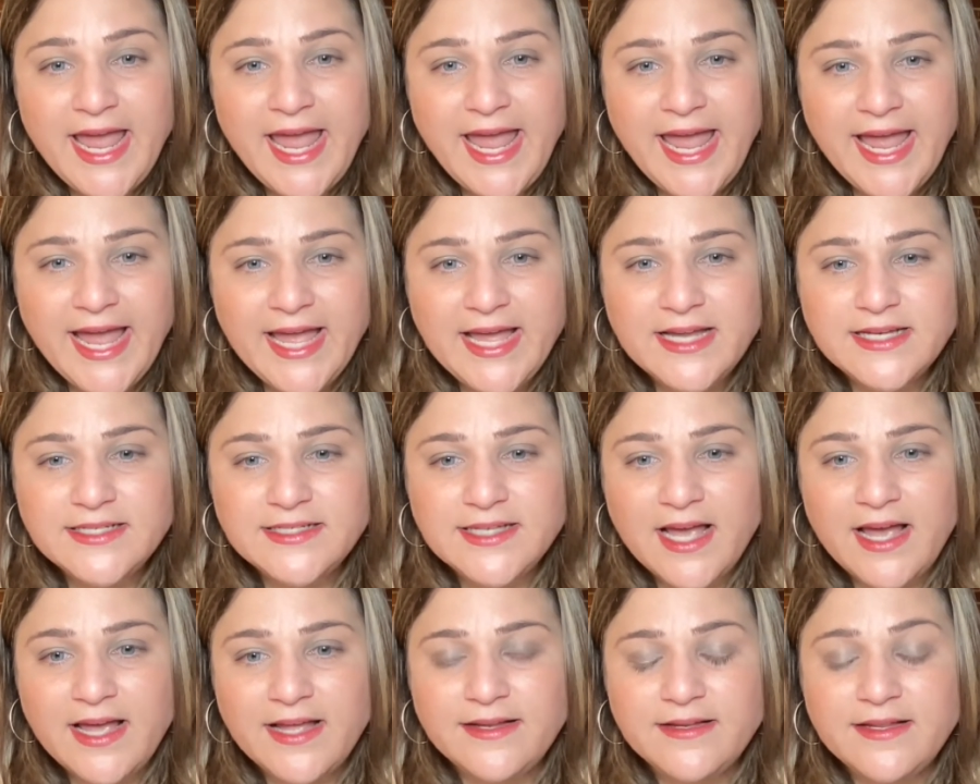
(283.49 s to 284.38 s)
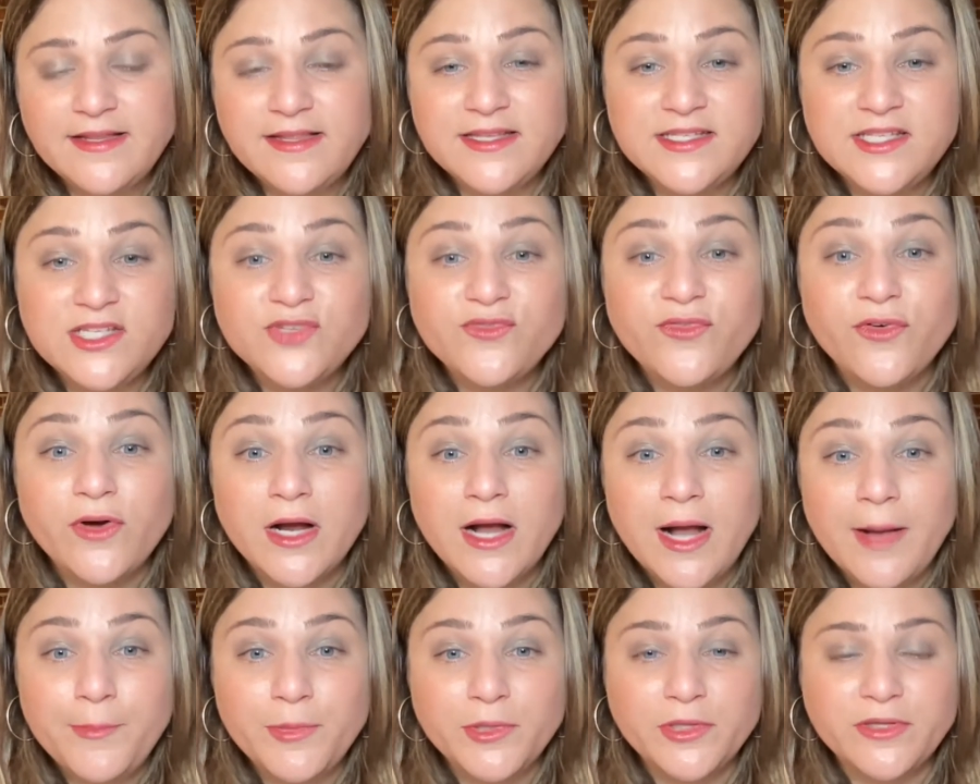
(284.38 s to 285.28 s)
And this is for a
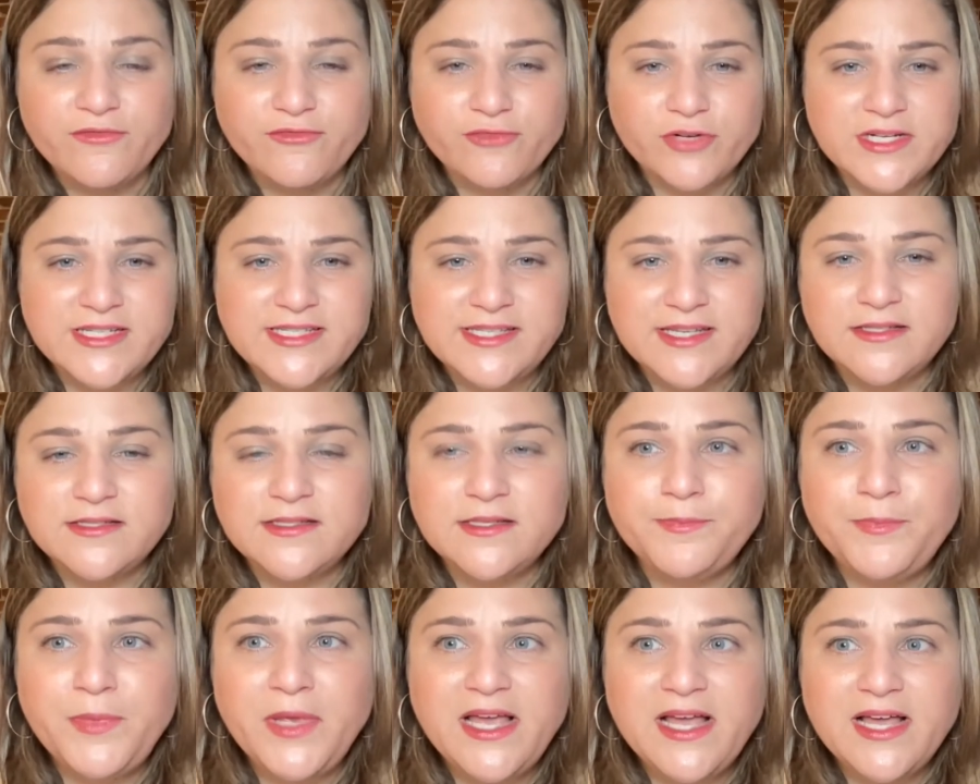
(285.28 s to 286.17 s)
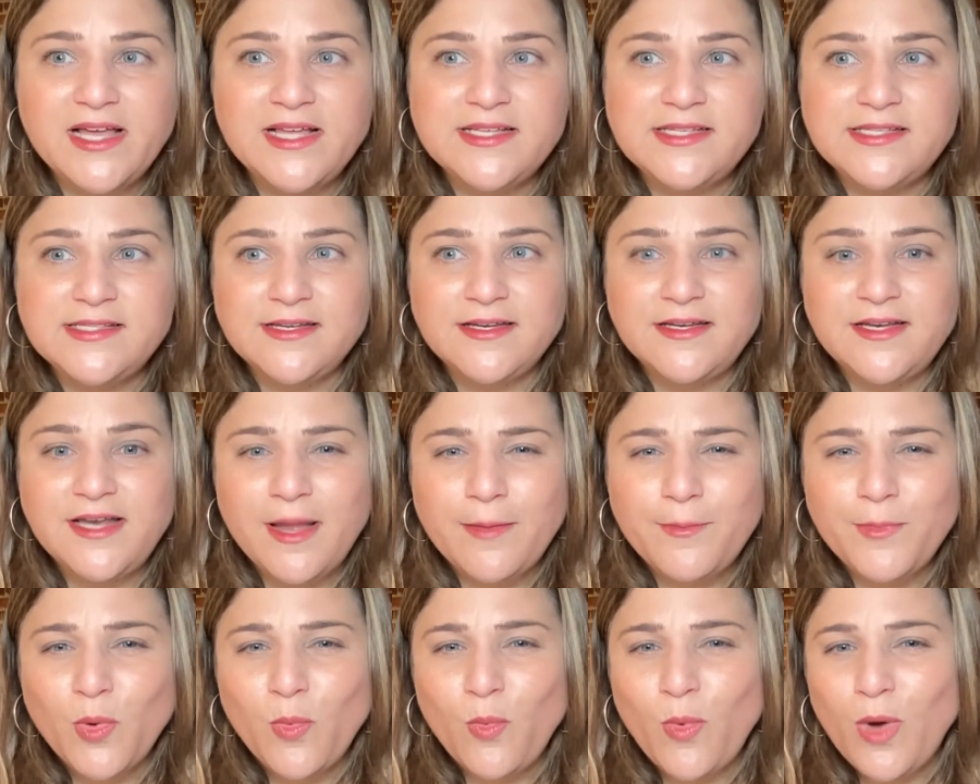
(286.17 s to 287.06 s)
couple of reasons, because
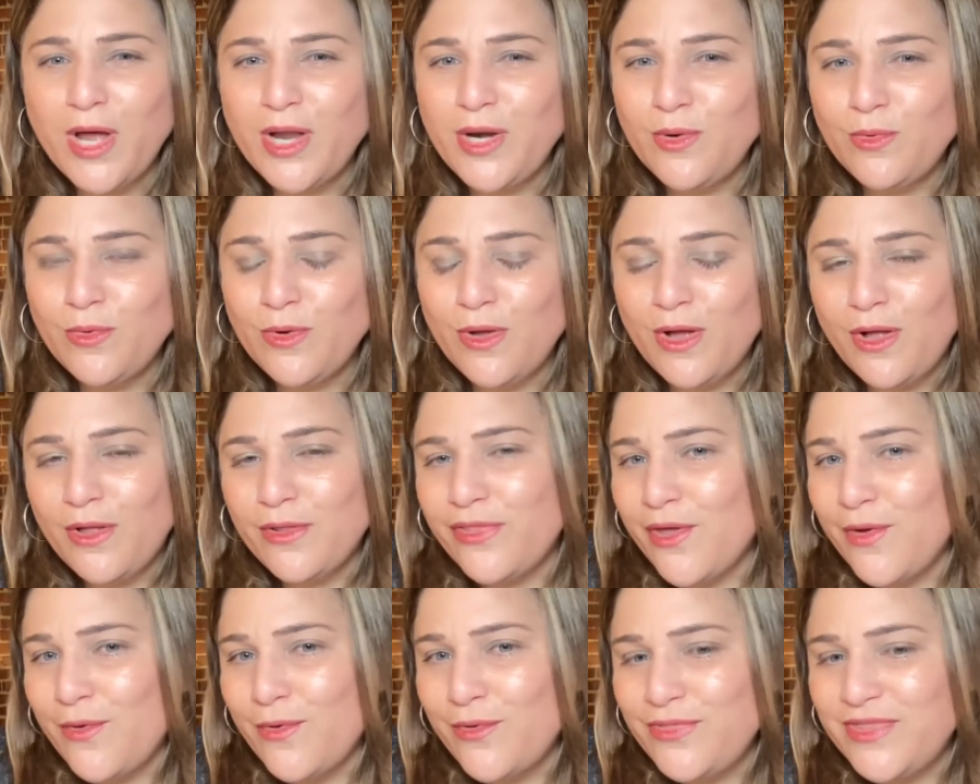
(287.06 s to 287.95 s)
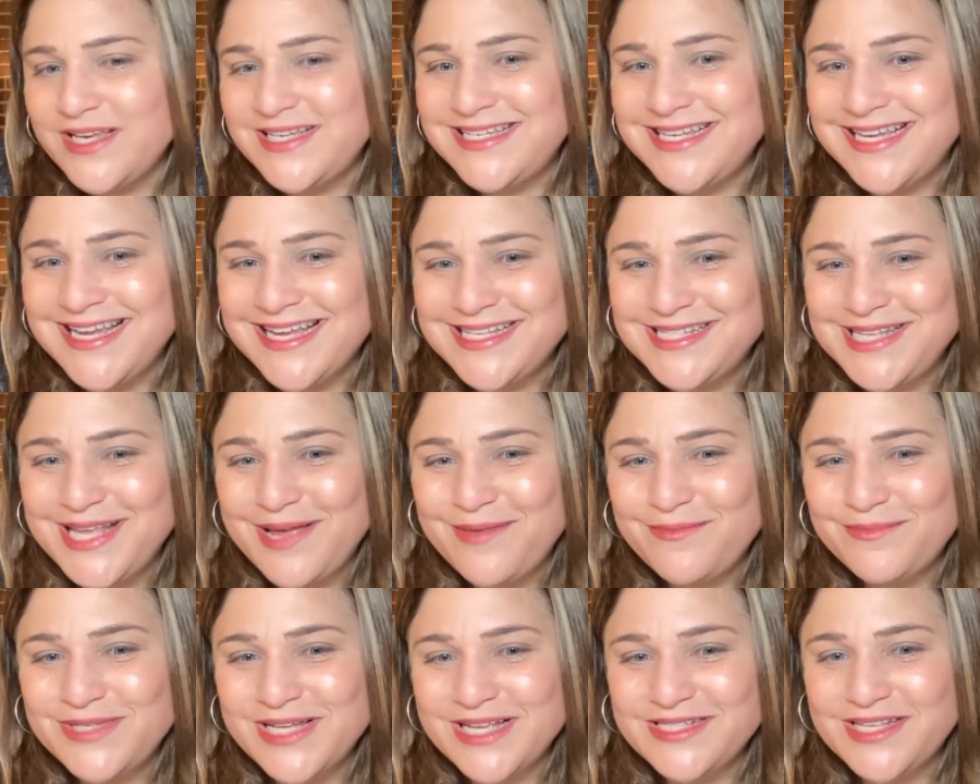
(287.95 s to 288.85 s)
number one, although the
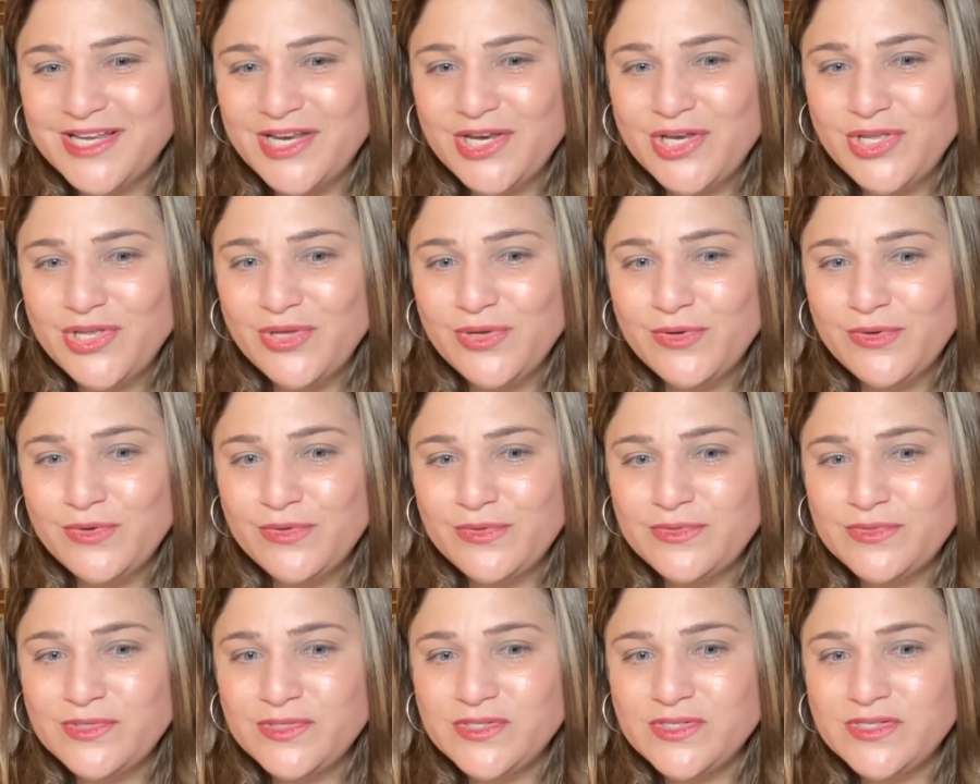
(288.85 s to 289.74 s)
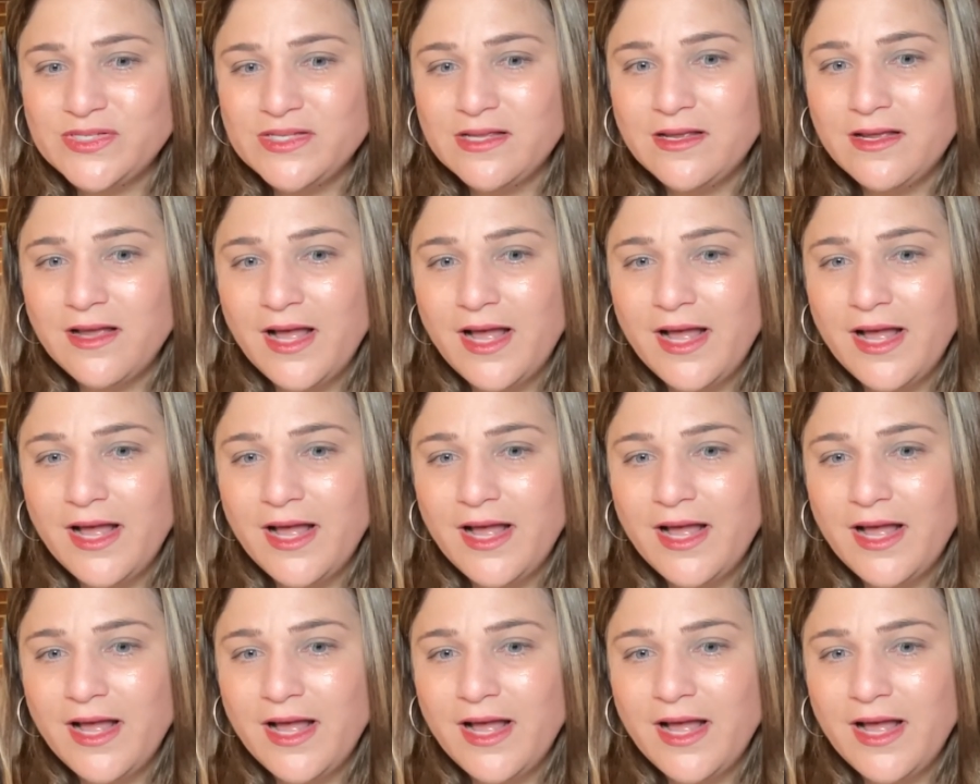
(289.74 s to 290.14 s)
DSM-5 doesn't use